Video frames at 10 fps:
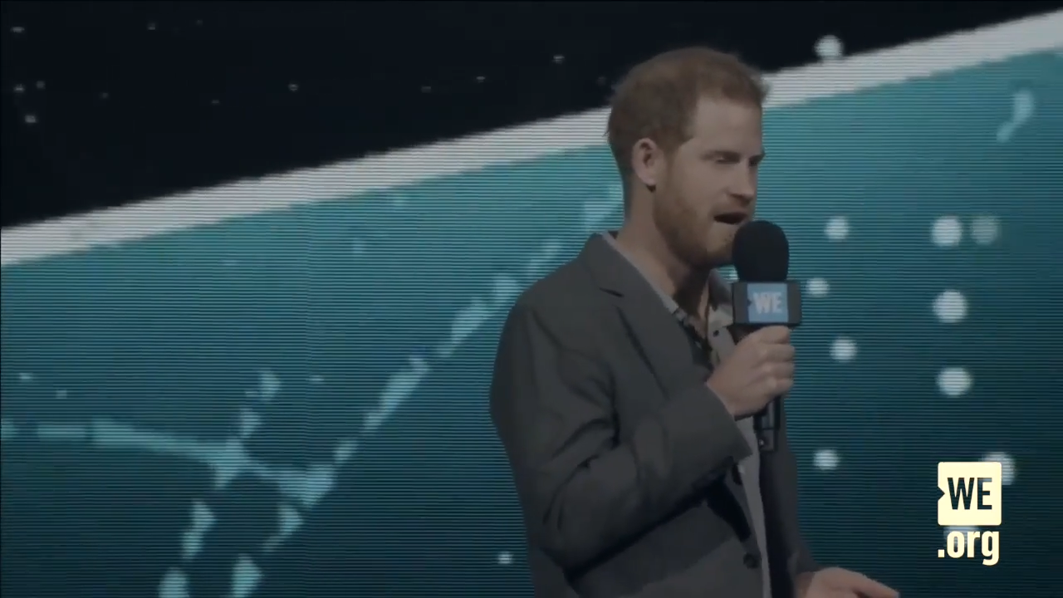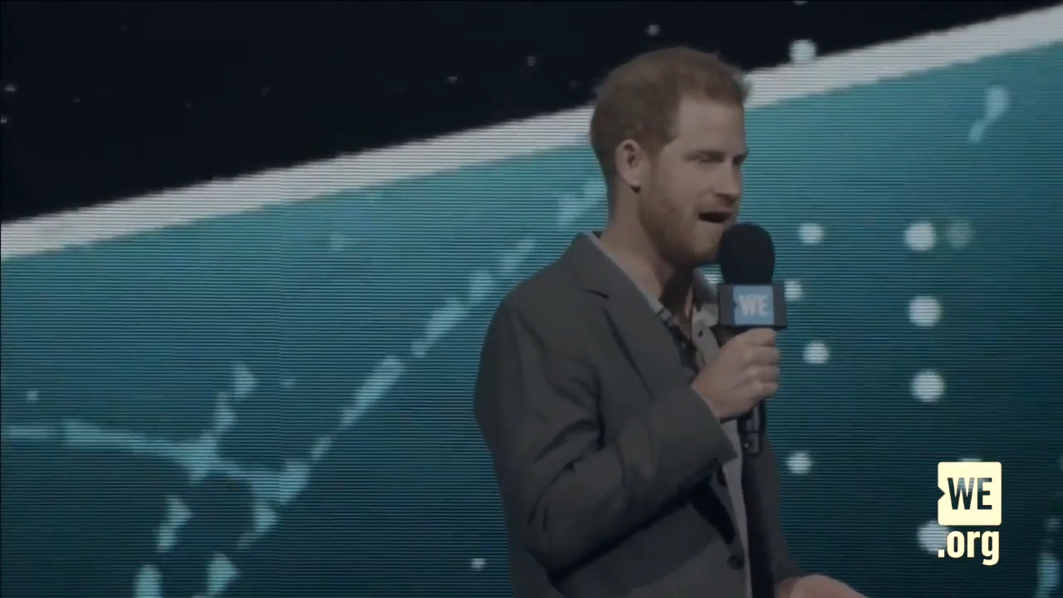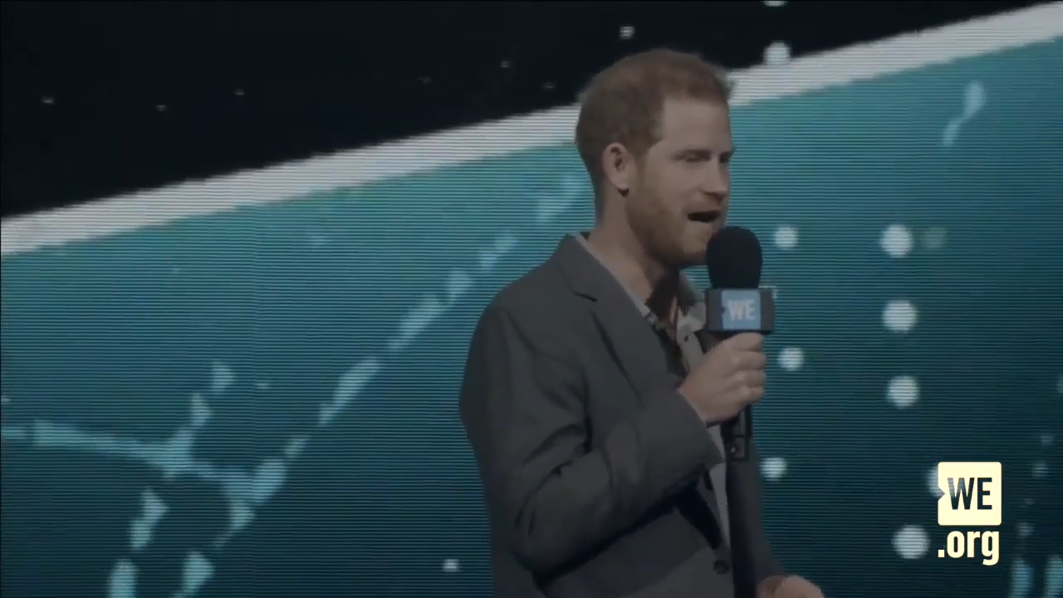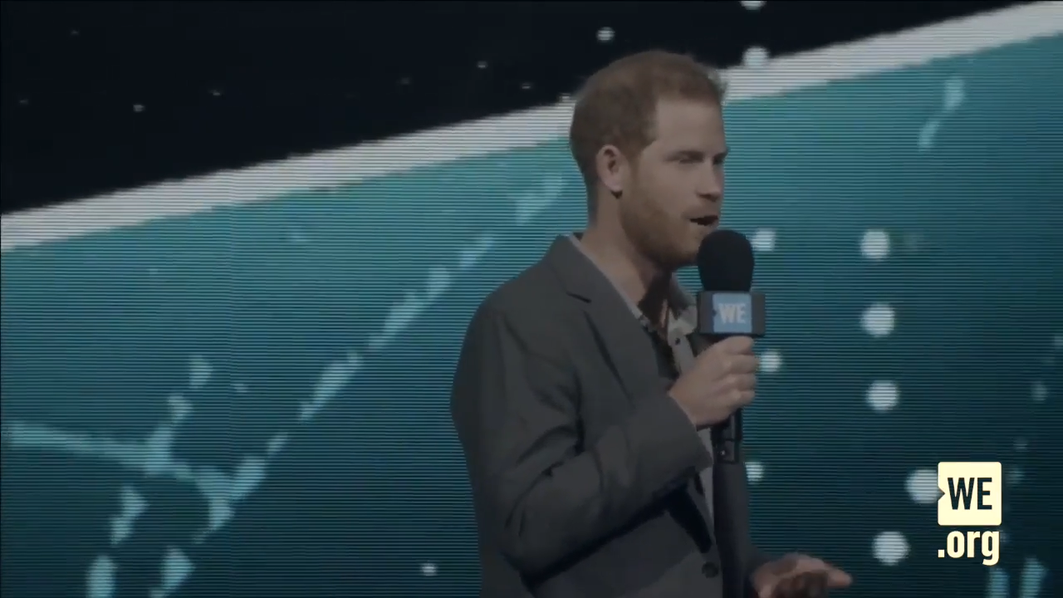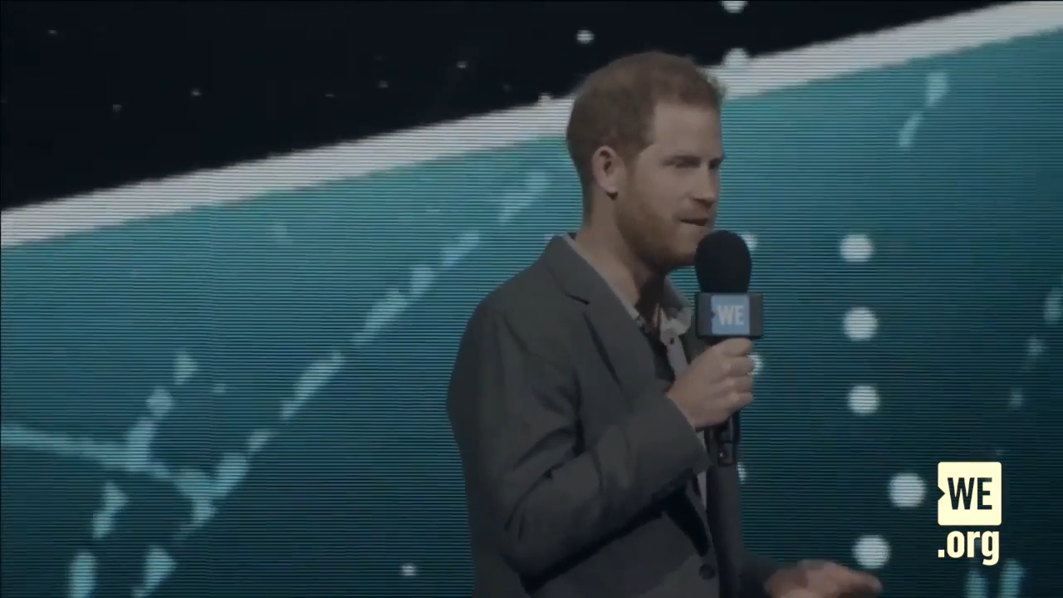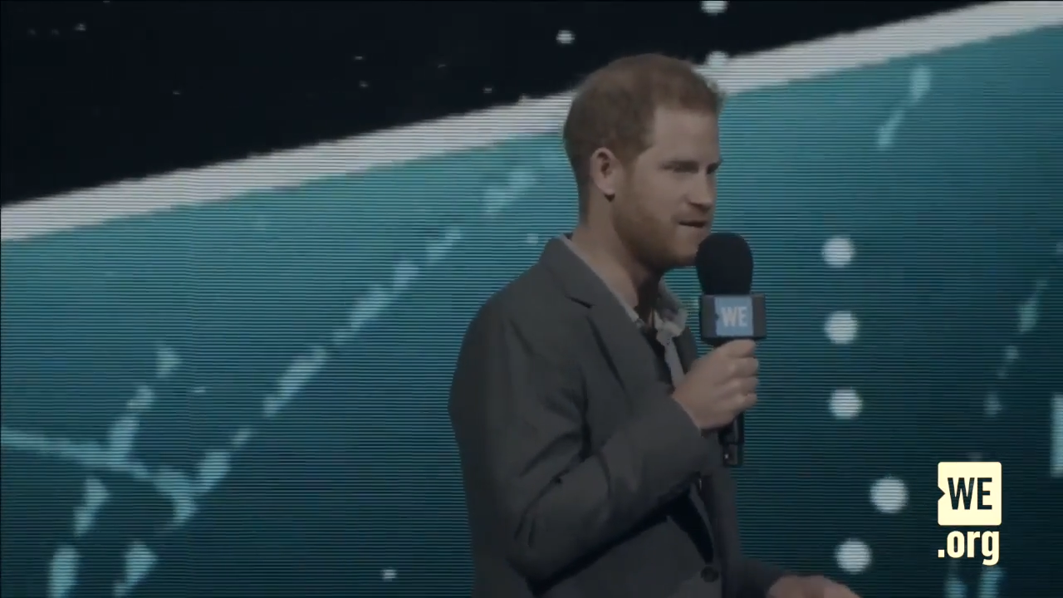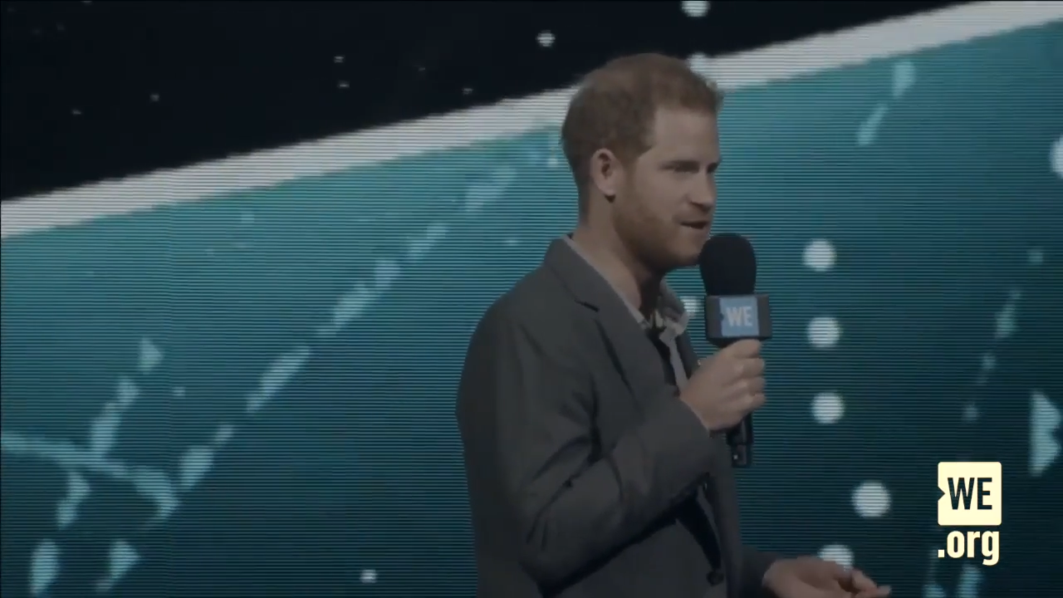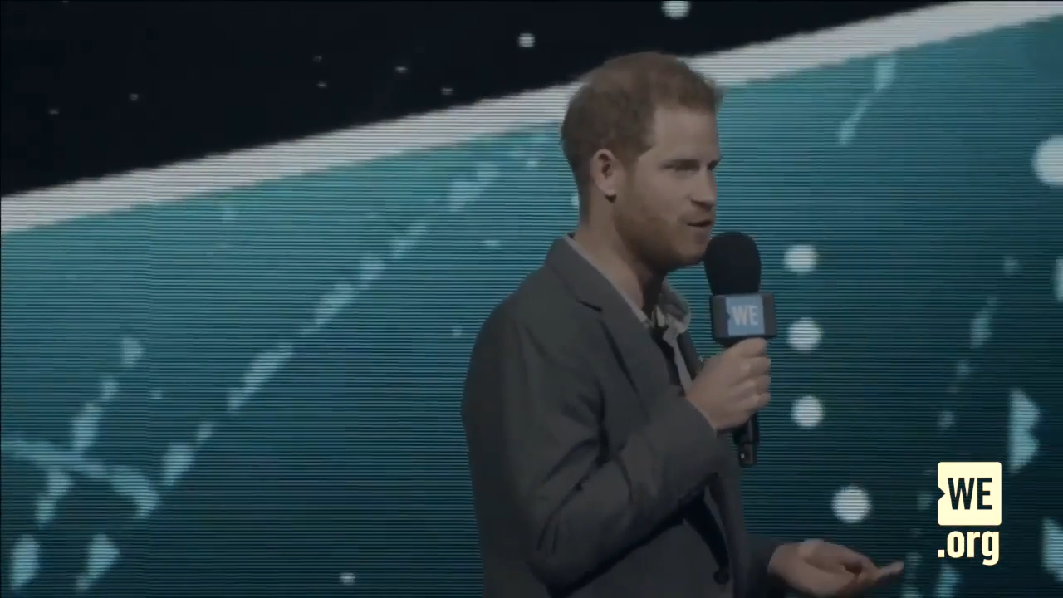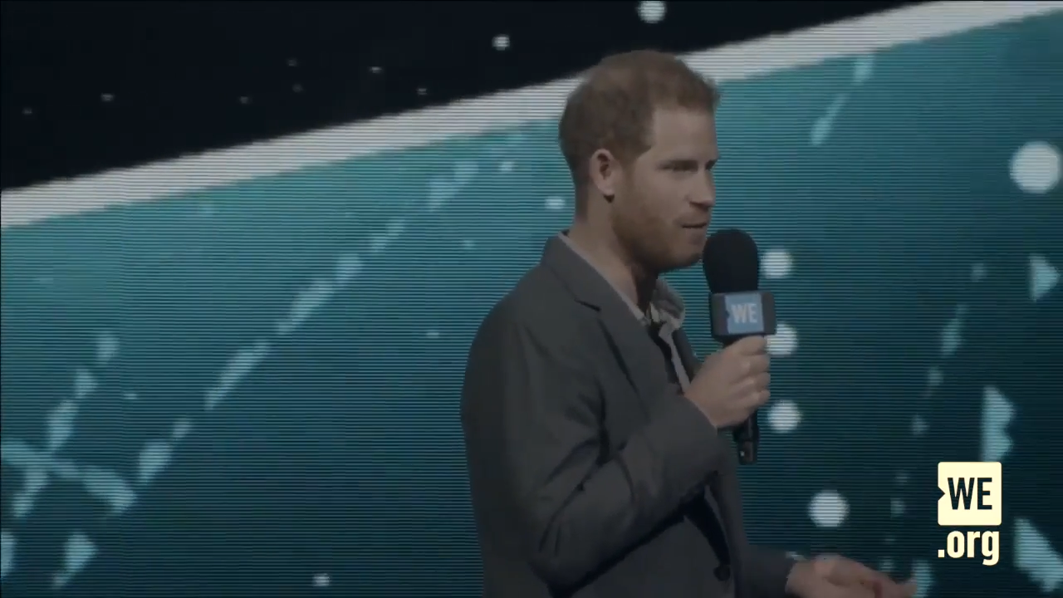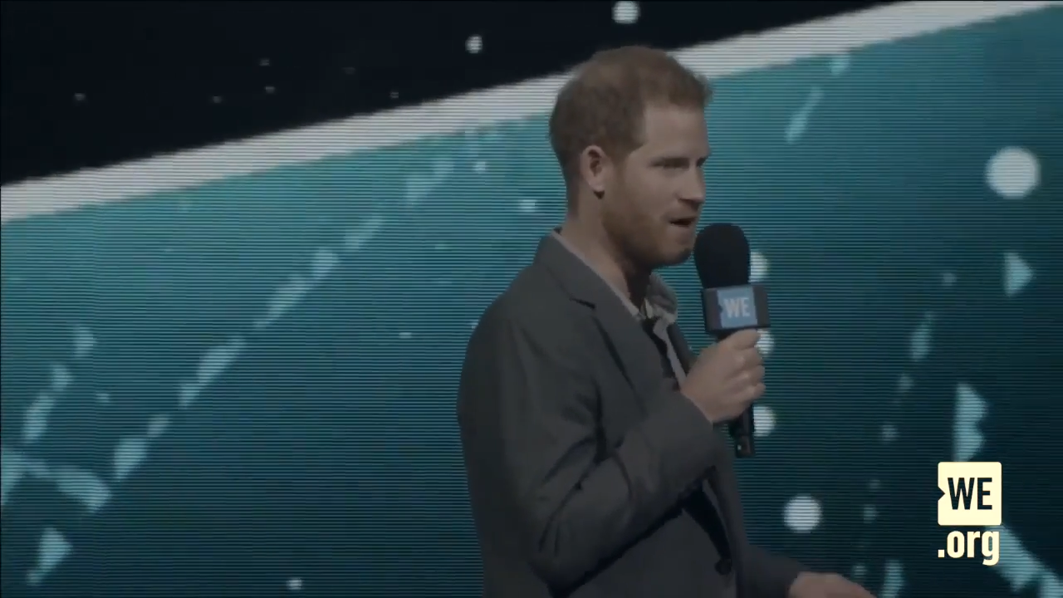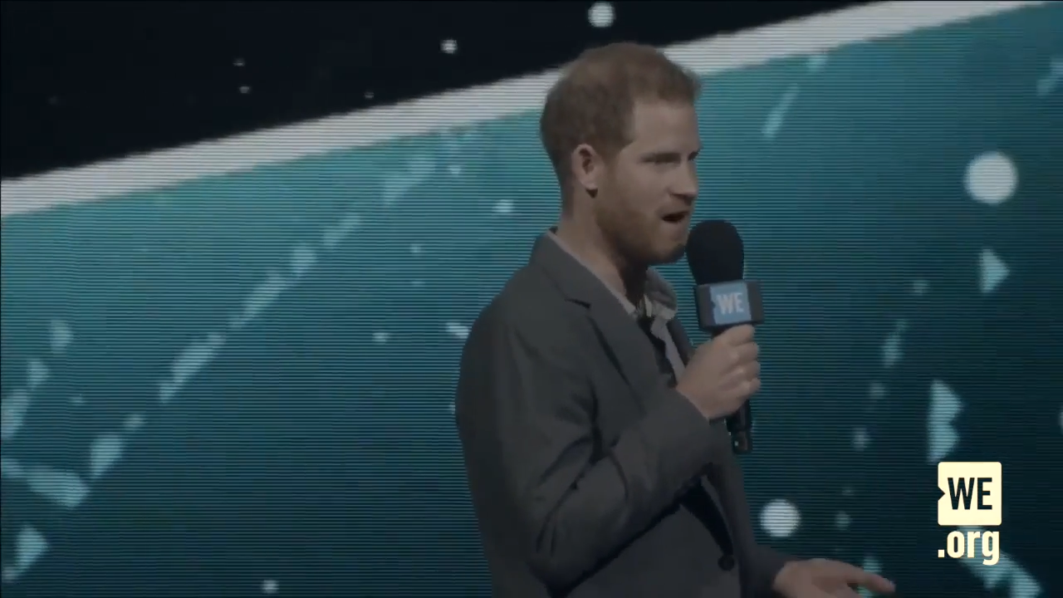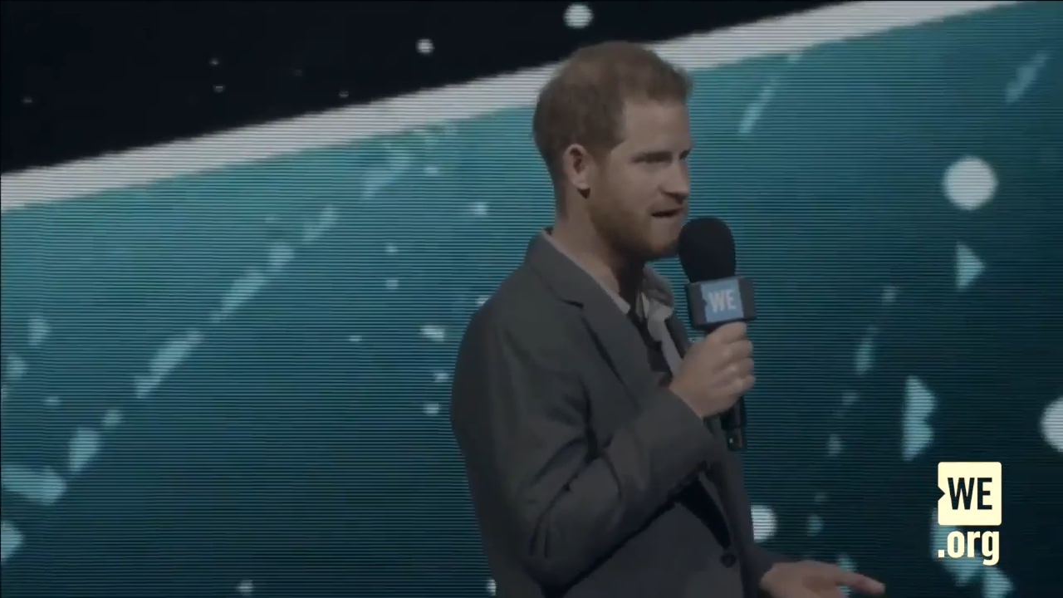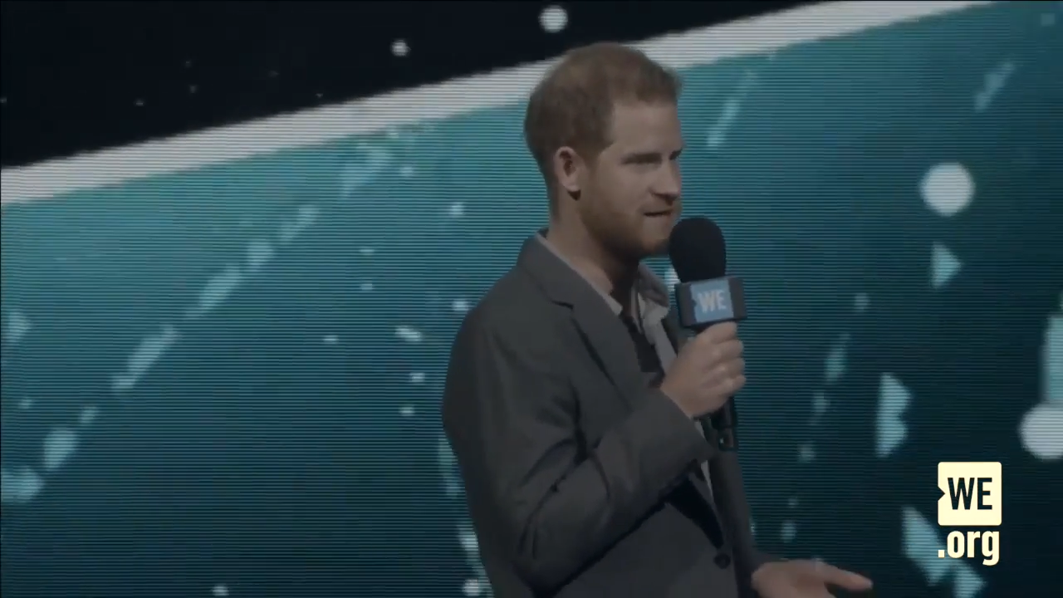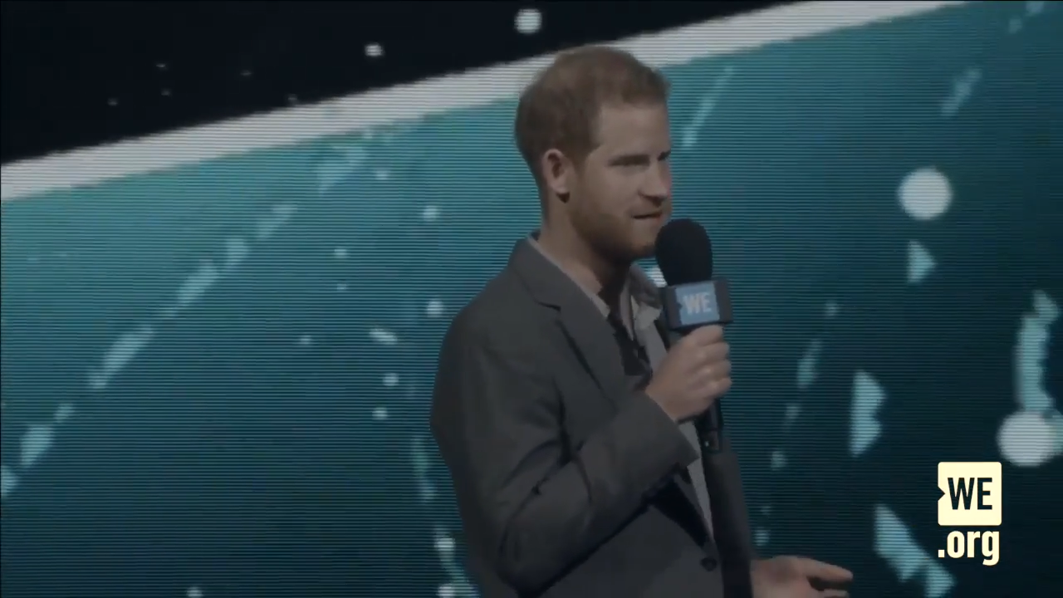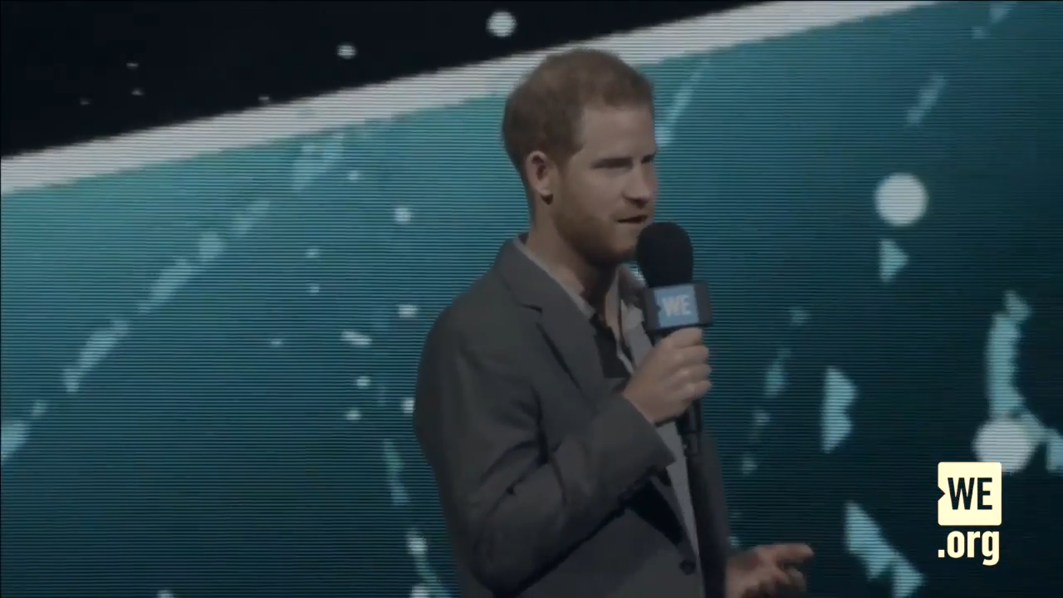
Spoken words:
and helping to normalize